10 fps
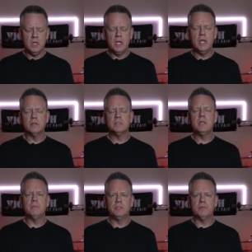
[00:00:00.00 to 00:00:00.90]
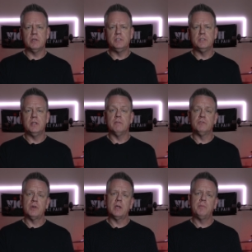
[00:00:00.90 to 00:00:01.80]
here's a demonstration of
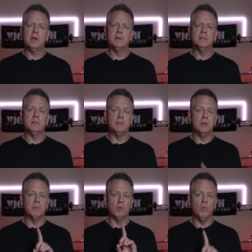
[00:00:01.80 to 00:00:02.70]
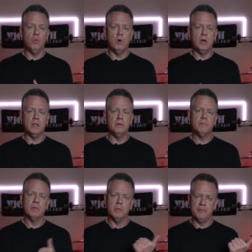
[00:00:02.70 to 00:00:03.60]
drag paradiddle number one
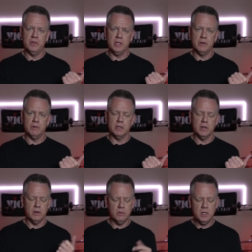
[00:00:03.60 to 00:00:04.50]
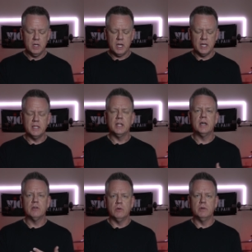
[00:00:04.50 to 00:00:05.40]
from a video ago, and then
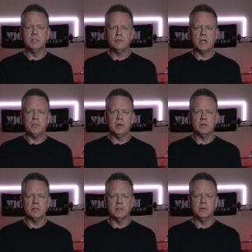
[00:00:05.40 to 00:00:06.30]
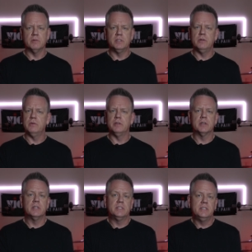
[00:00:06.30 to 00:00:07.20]
I'll go into drag paradiddle number two, and you're
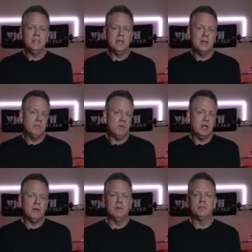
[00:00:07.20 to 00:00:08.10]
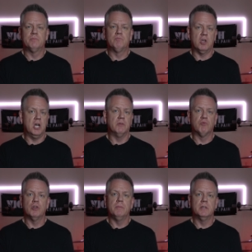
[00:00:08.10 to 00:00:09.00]
gonna see that, wow, it's kind of
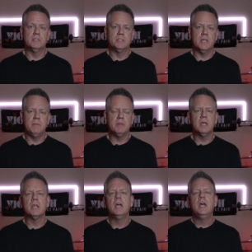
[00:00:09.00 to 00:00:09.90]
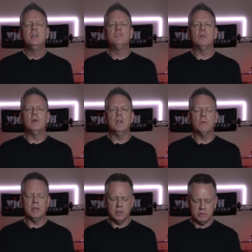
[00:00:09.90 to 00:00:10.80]
pretty much the same thing. So here
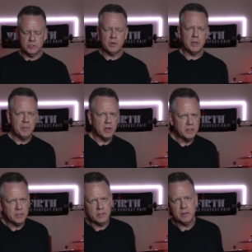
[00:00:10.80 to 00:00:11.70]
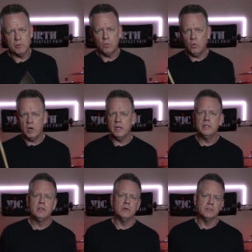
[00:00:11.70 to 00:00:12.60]
we go. Drag paradiddle number
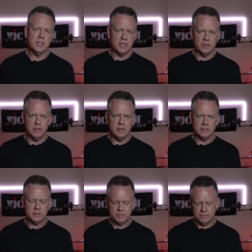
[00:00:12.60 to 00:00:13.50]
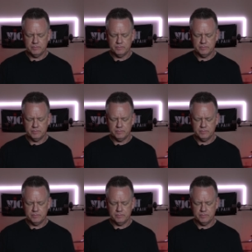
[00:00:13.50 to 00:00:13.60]
one goes like this.